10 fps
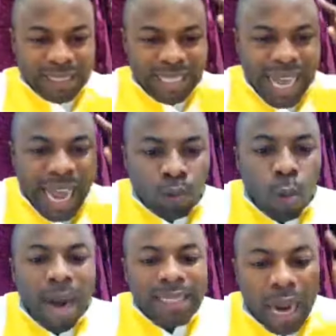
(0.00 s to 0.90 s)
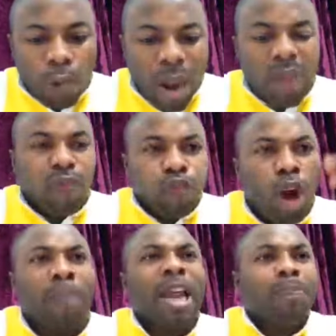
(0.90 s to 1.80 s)
and went away
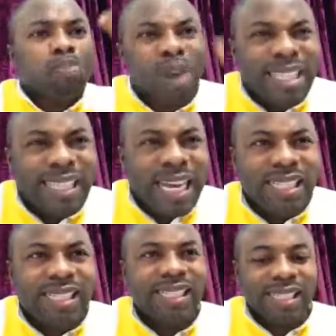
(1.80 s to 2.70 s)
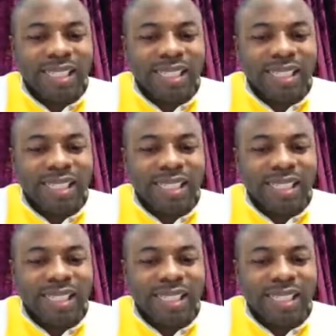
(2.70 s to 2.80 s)
from the presence